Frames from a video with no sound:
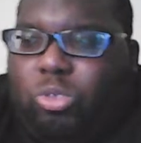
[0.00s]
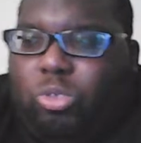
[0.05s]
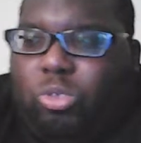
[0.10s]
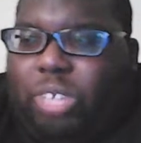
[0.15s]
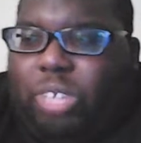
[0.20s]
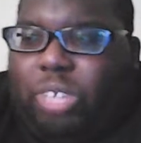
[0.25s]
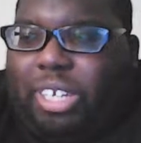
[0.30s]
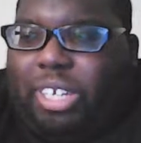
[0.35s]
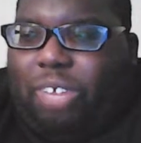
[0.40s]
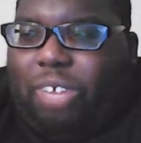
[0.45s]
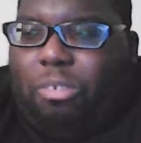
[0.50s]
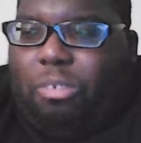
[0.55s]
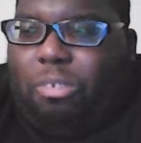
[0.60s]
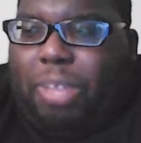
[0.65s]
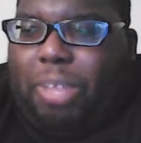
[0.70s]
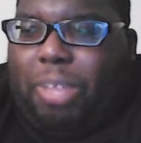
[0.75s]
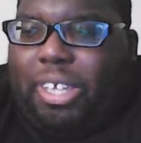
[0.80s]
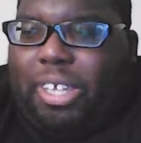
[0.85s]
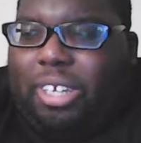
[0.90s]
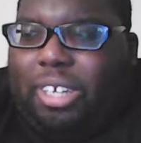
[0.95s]
that they were
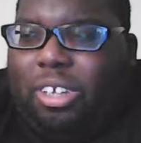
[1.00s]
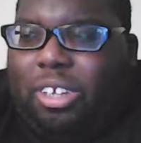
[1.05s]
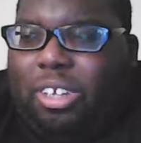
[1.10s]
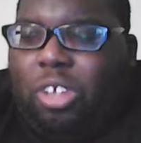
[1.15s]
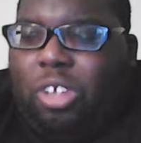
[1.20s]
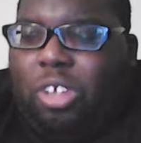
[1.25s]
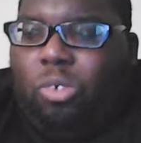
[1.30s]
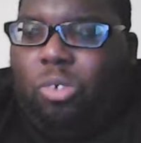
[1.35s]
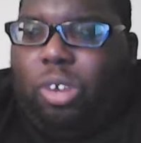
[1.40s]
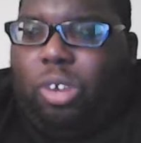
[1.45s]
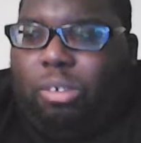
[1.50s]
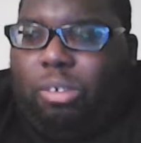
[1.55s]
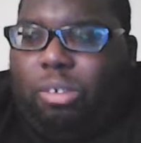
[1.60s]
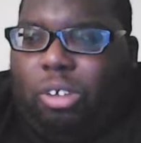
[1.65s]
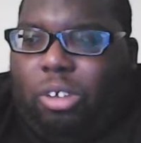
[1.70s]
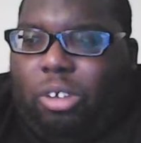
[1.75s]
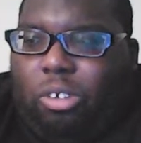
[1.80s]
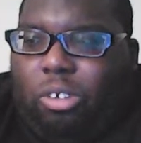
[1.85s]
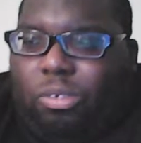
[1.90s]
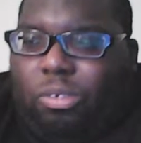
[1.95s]
making. What up,
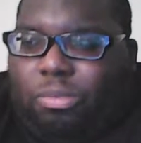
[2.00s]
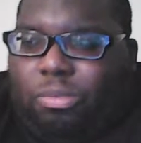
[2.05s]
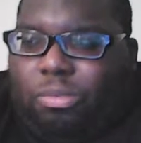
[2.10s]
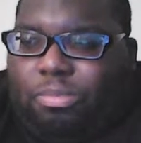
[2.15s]
though?